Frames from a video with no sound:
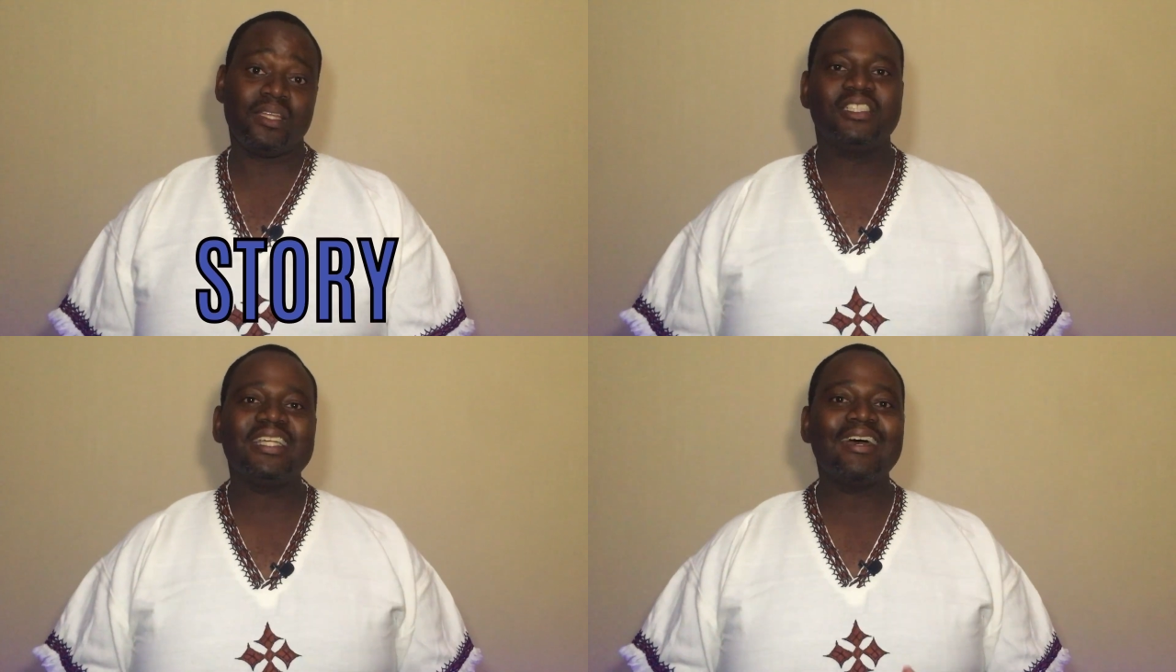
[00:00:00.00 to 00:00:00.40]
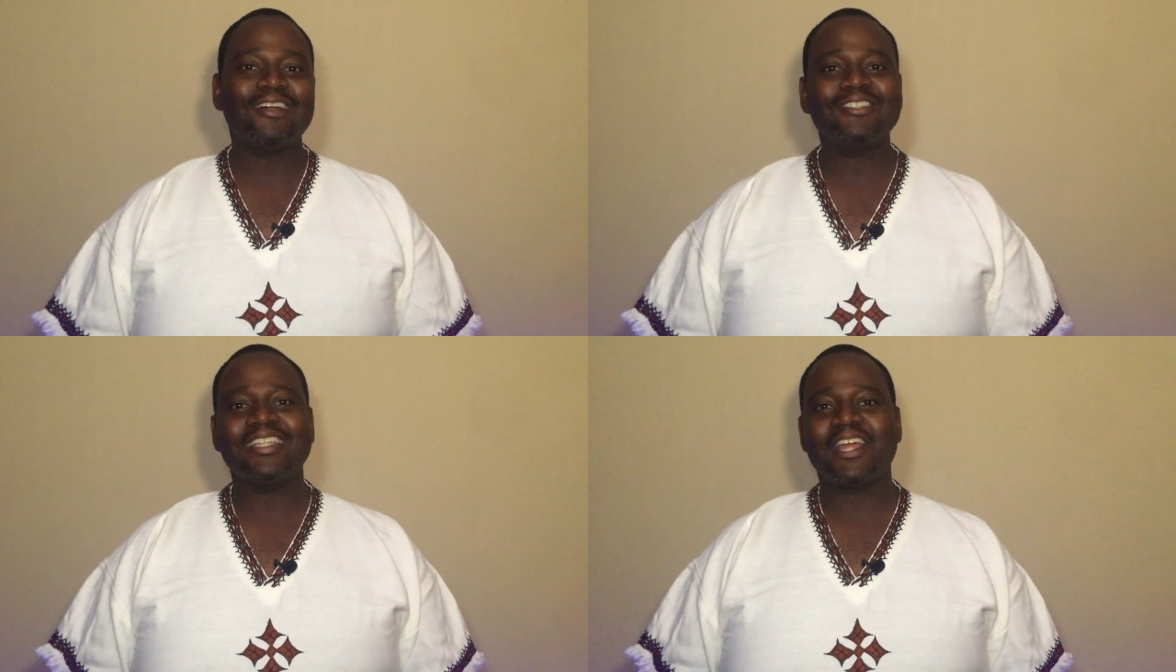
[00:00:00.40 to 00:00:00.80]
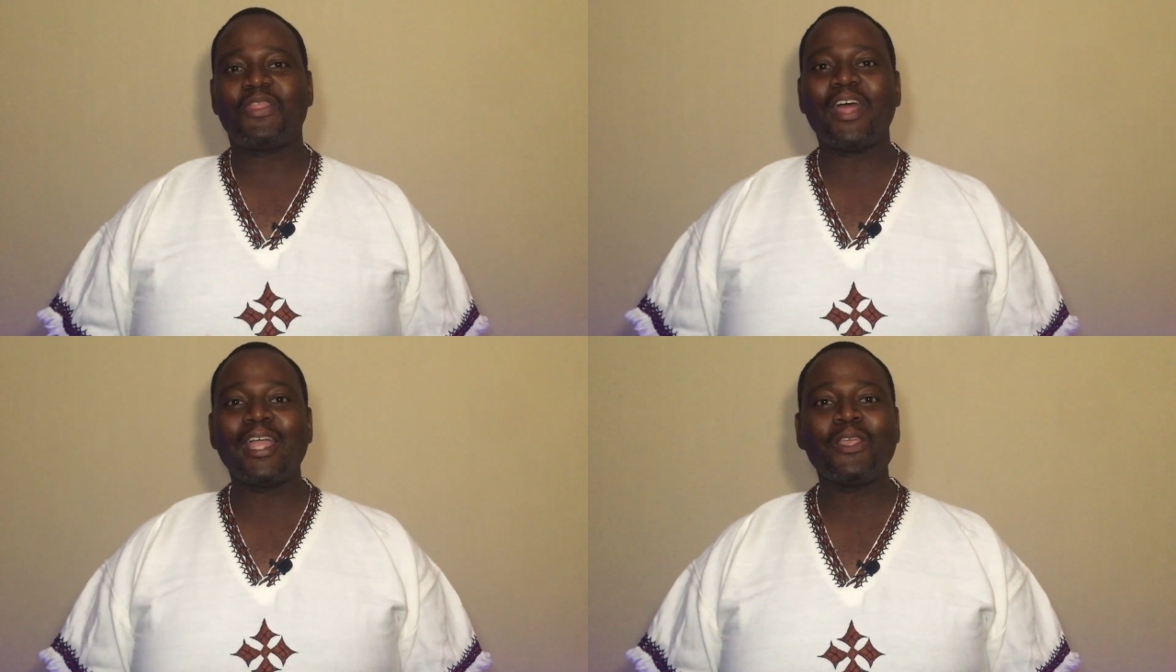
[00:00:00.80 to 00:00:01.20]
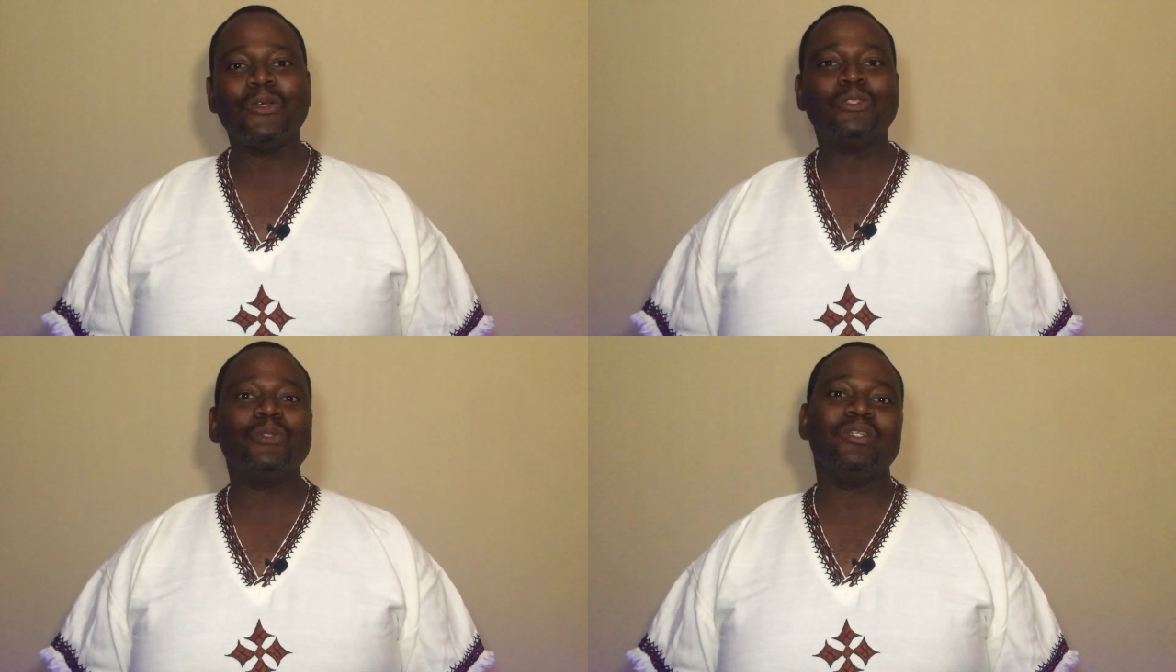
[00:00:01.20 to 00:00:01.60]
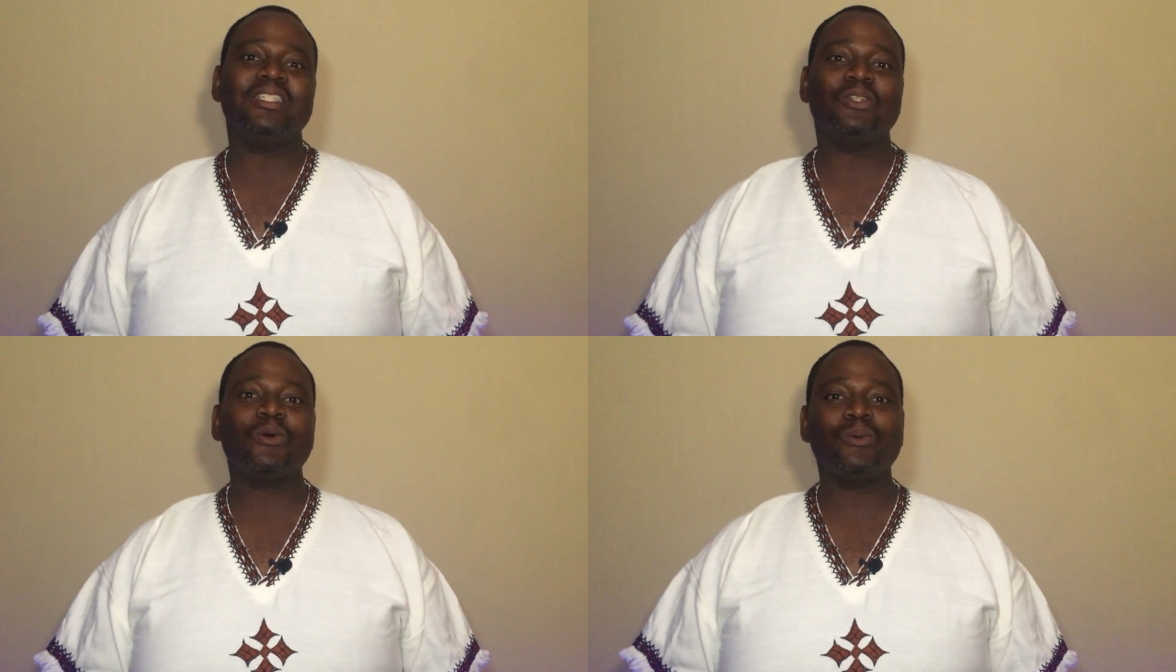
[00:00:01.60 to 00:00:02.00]
A shout out and a thank you to
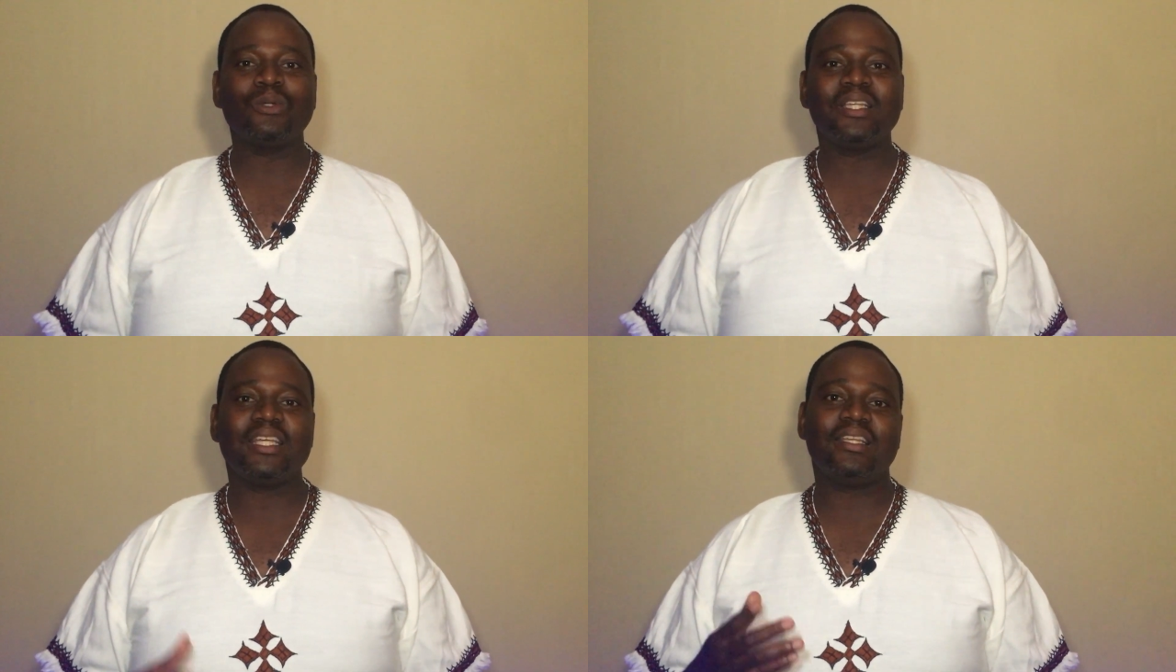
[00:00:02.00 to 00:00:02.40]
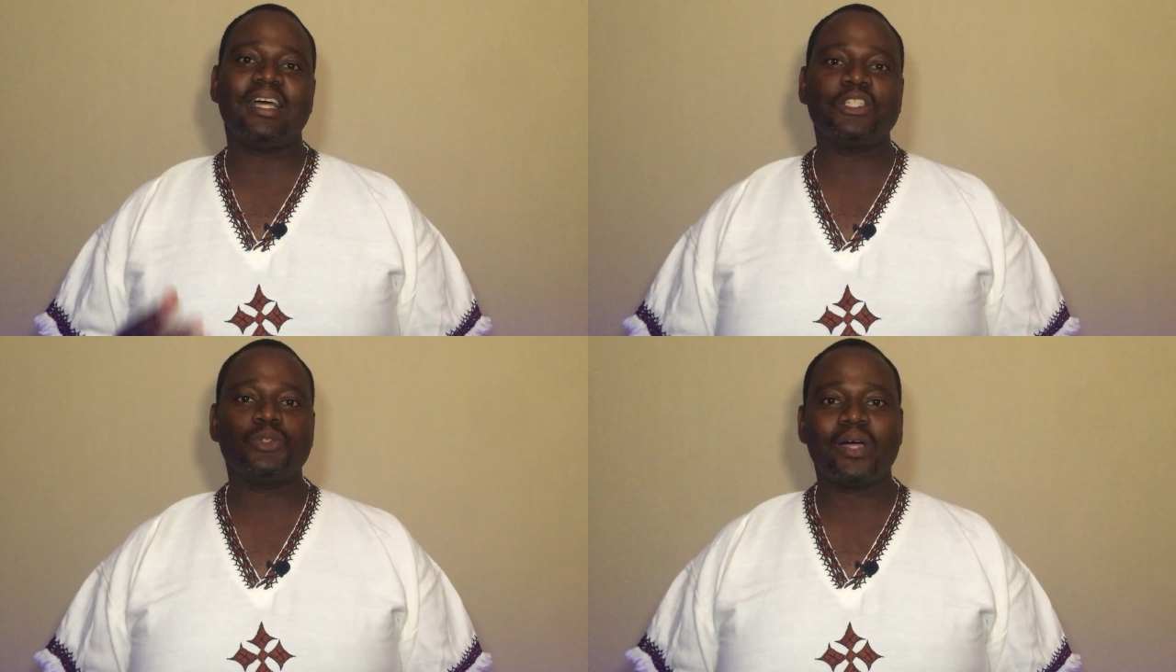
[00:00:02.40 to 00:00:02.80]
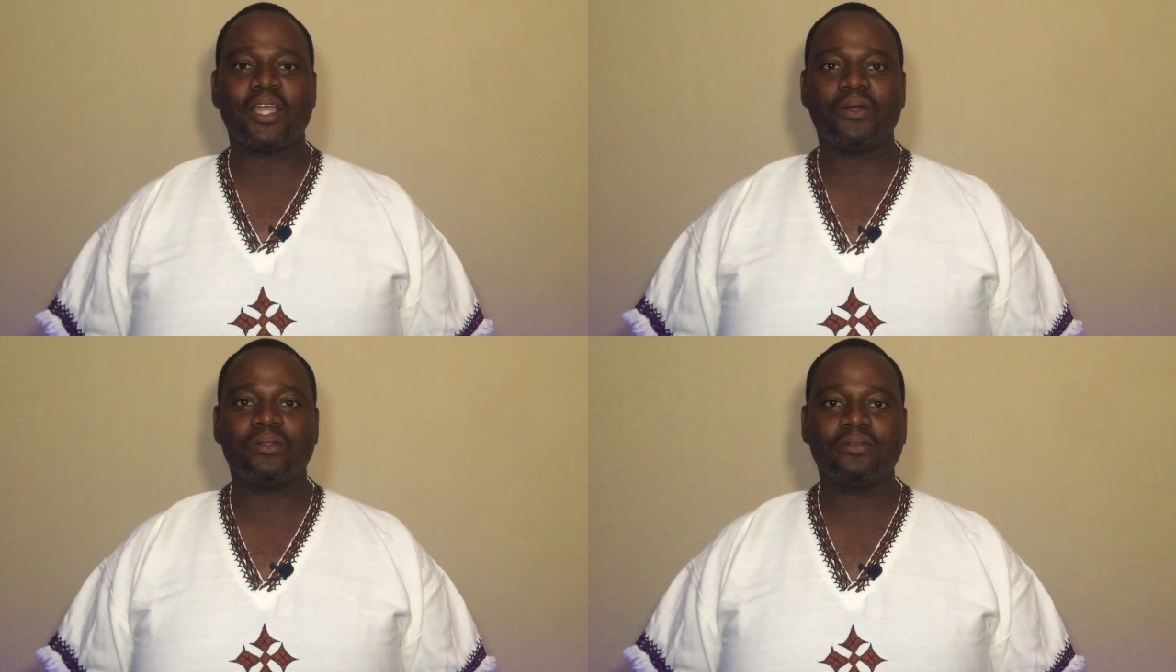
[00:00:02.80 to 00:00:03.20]
Lindokuhle Hlatshwayo.